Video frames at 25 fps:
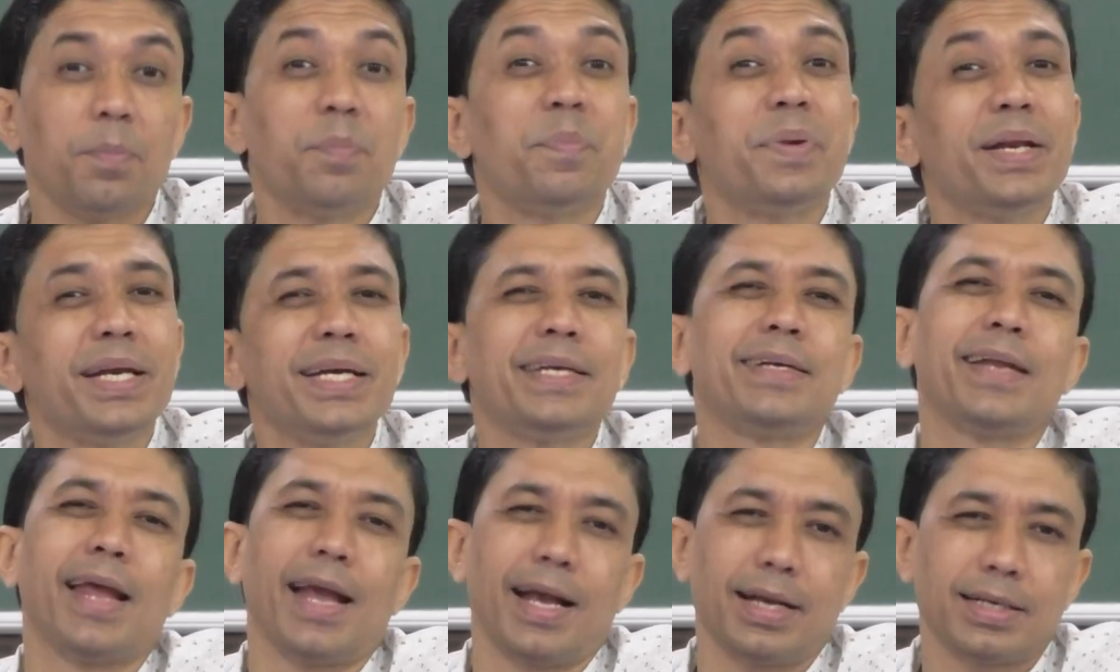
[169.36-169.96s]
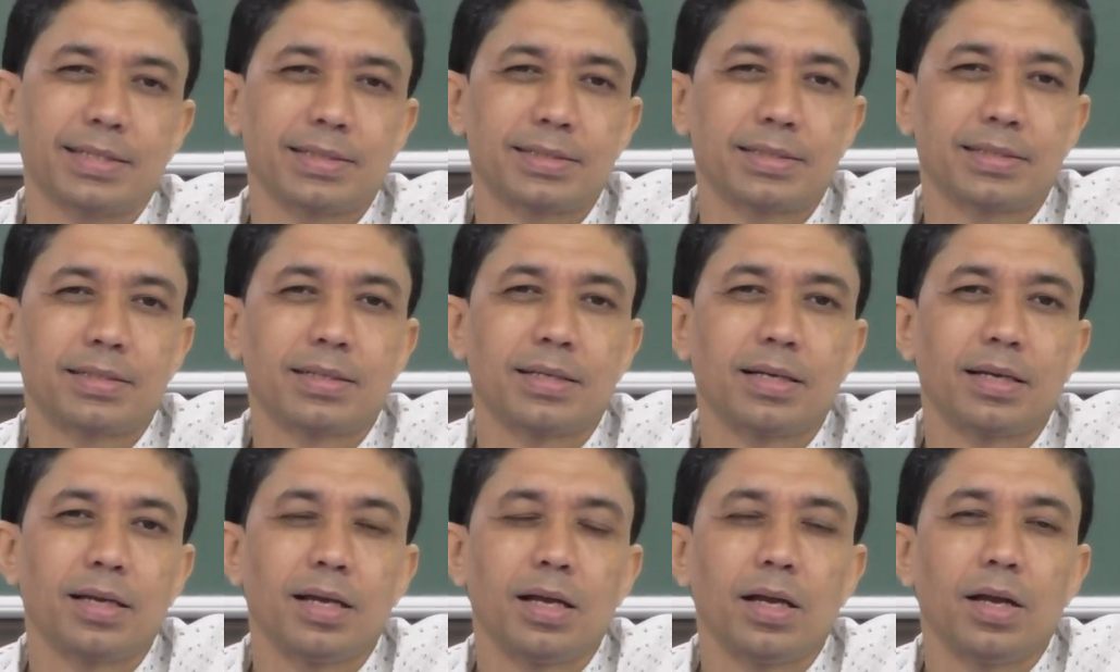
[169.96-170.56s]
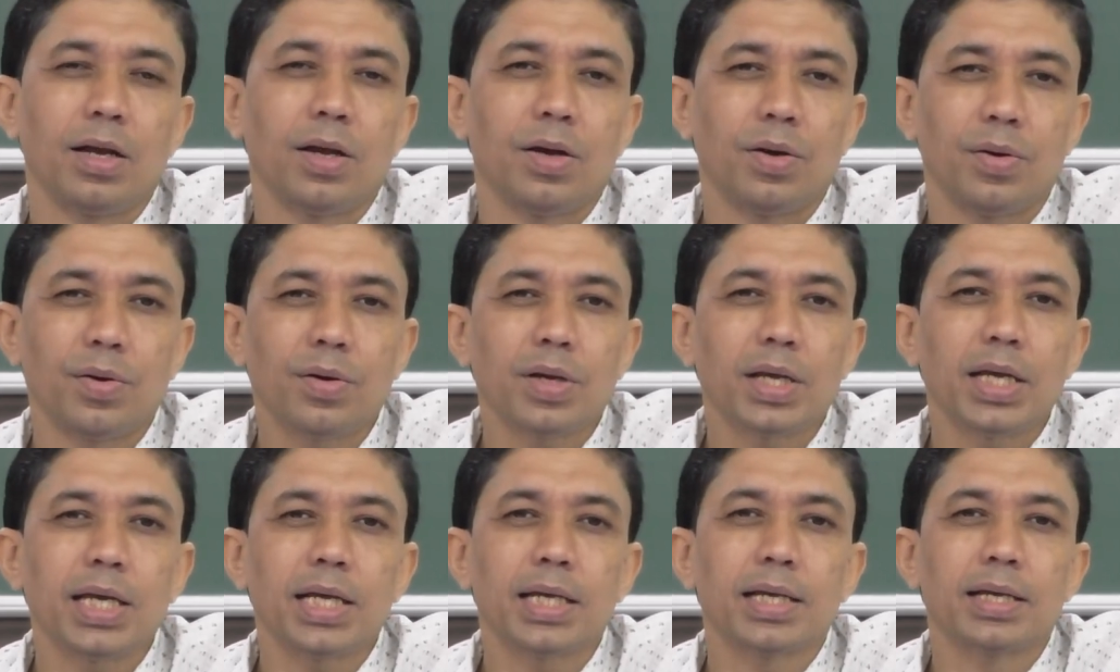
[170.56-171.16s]
pre-tax
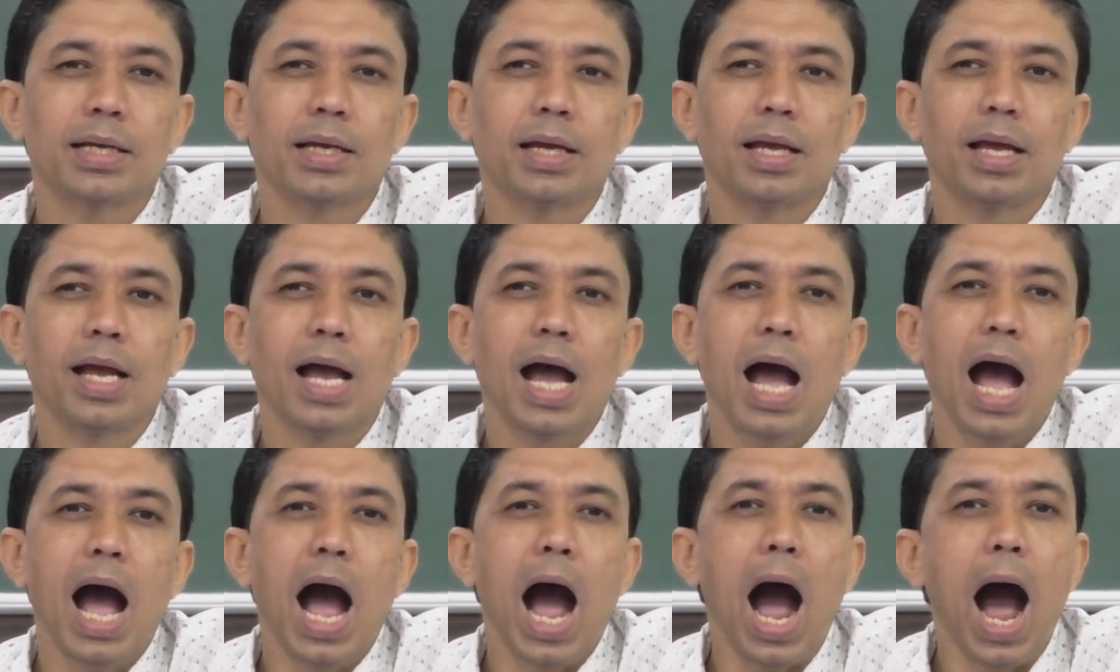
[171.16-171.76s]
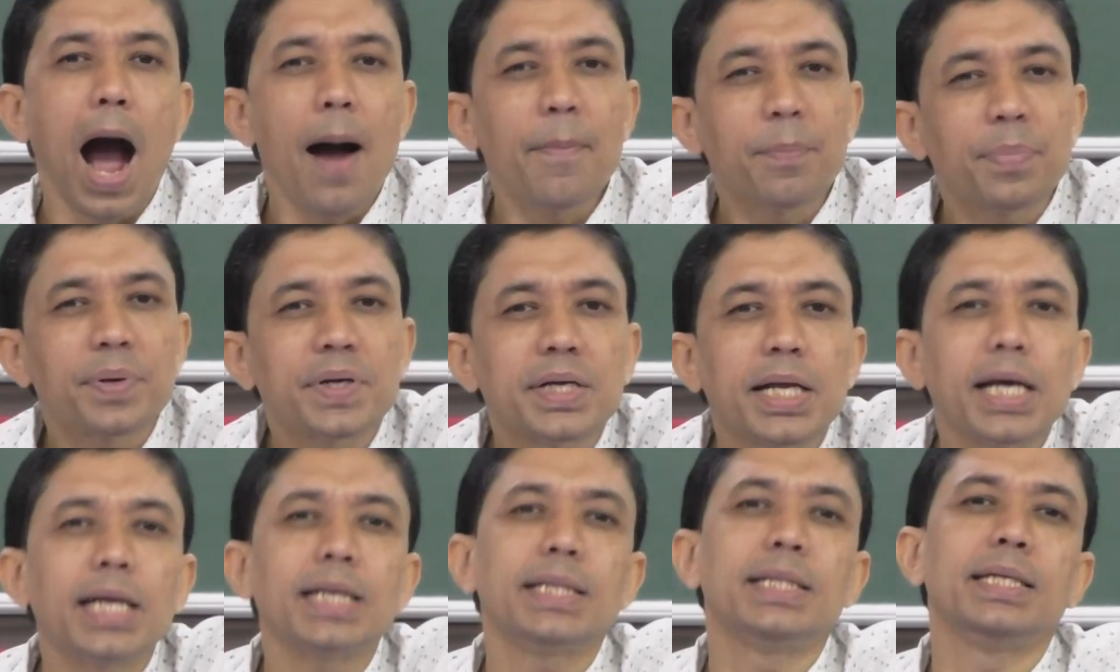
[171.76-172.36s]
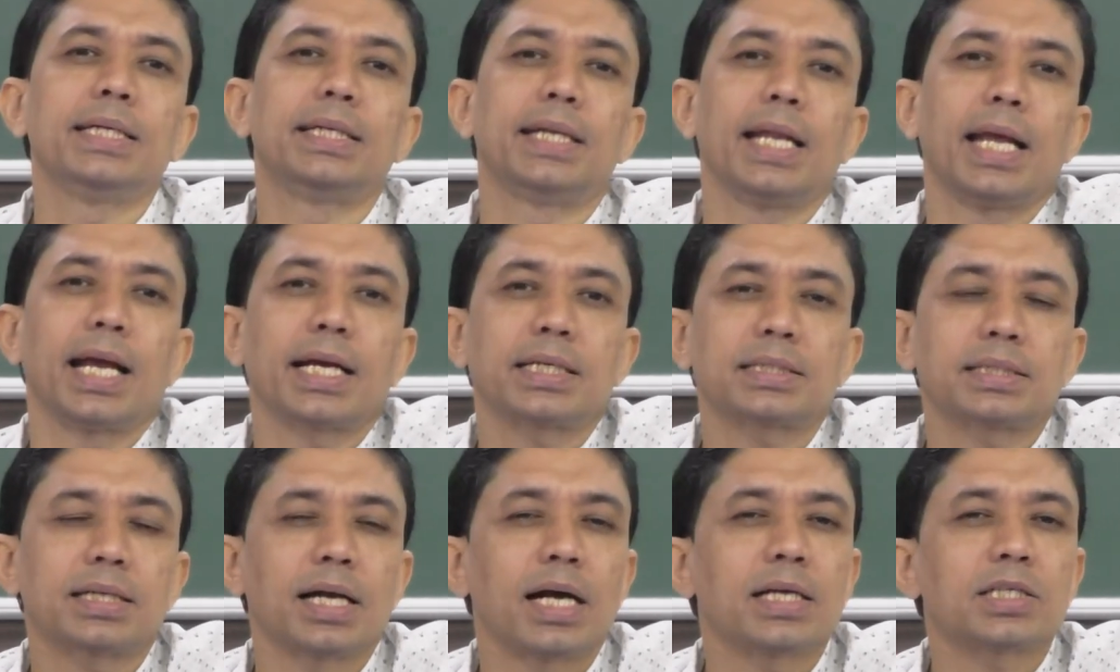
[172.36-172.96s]
okay after the
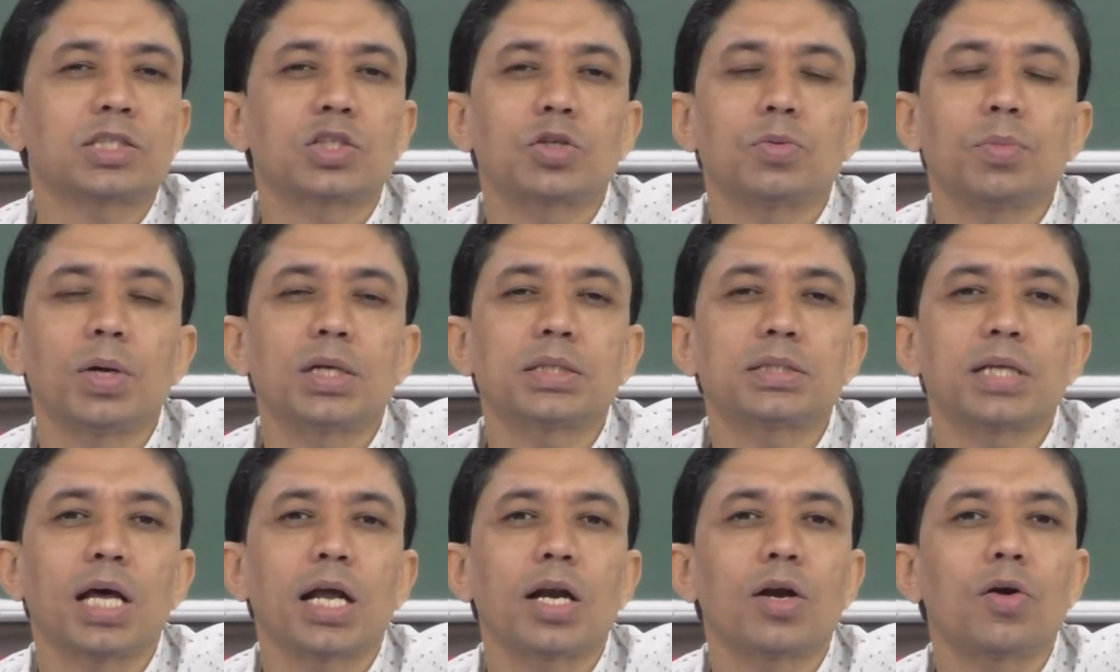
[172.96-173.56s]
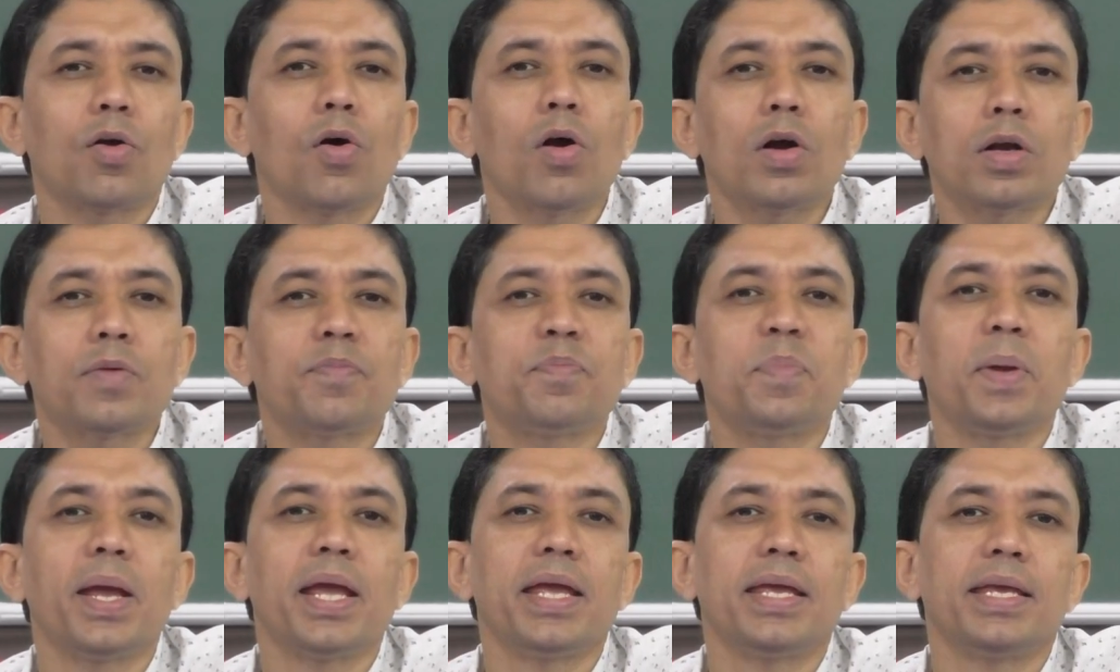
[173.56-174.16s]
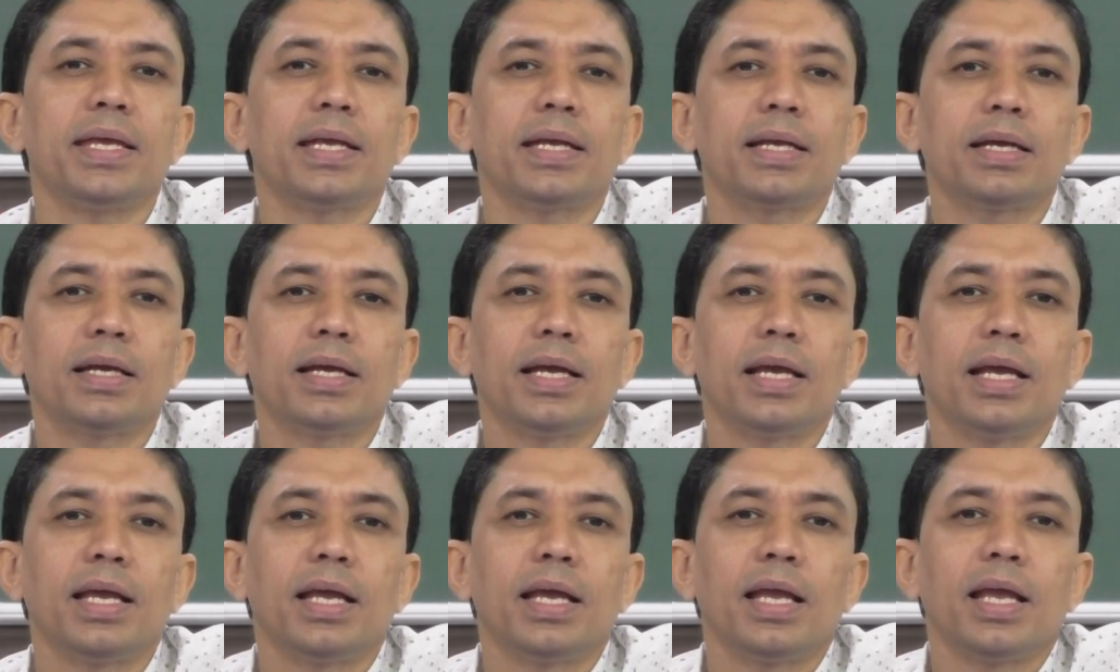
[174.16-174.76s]
tax customers are not paying
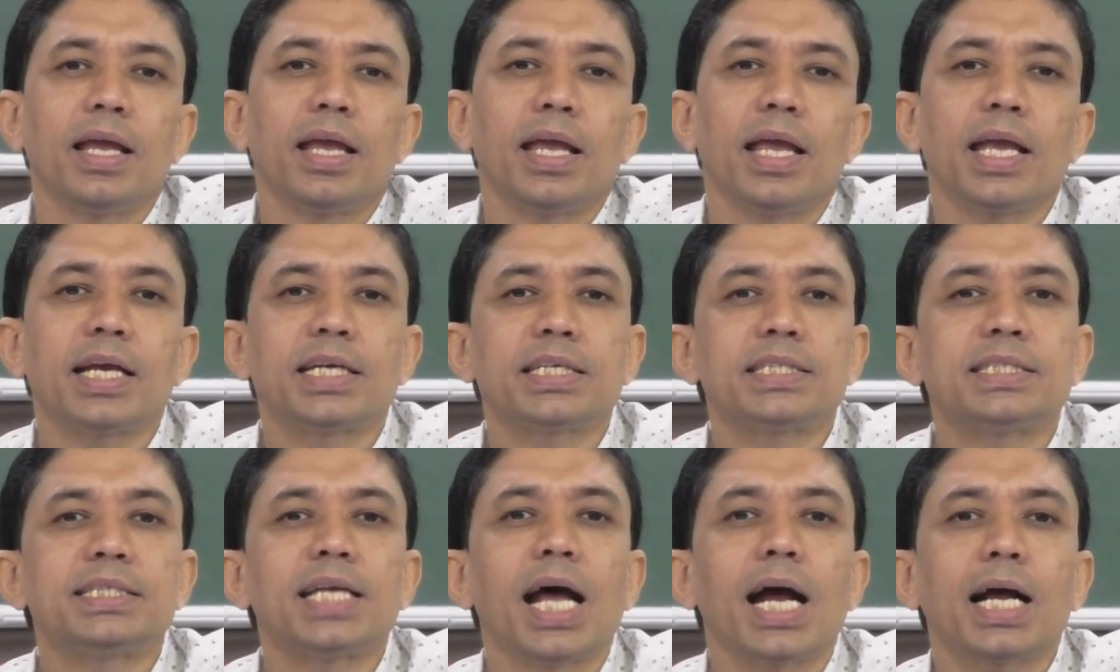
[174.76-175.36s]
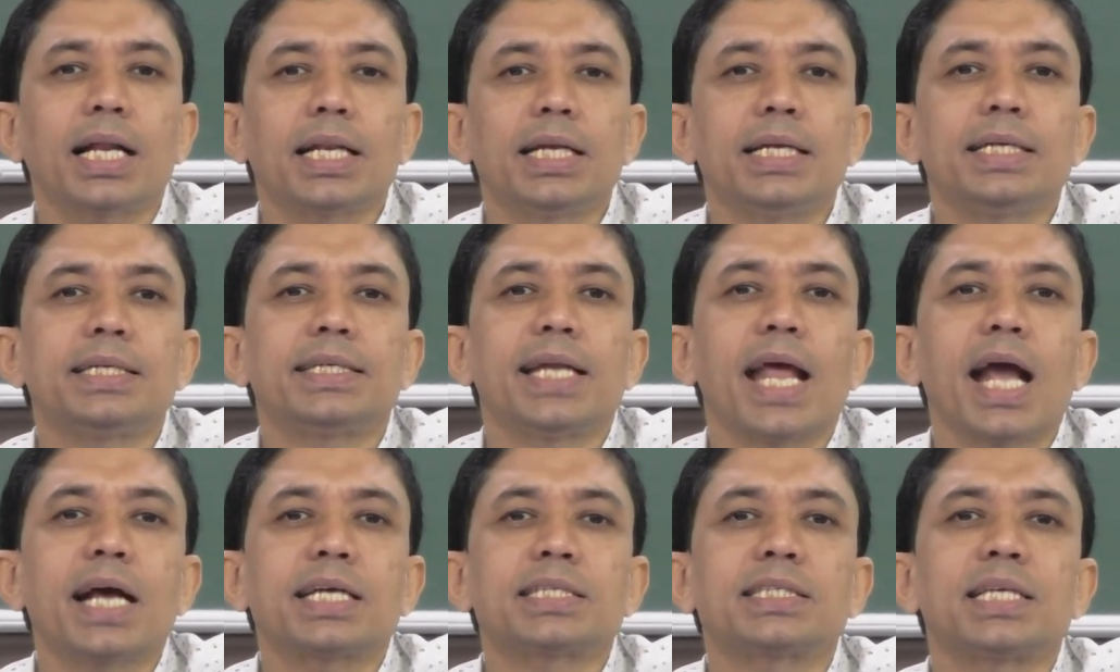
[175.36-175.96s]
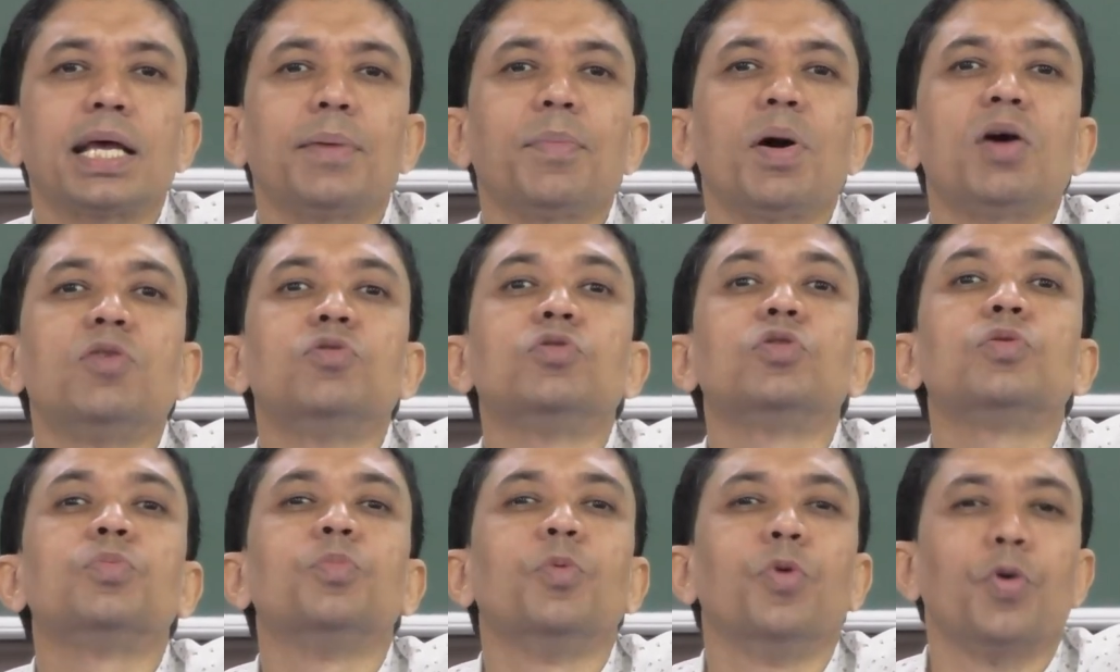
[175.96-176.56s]
exactly tax
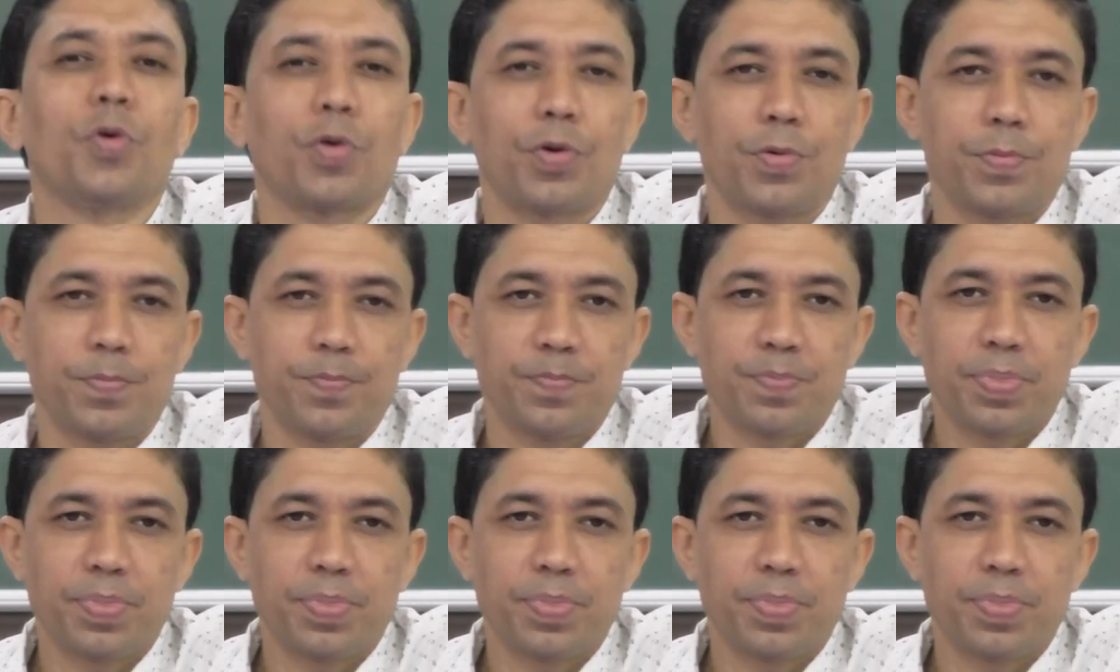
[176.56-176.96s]
amount more.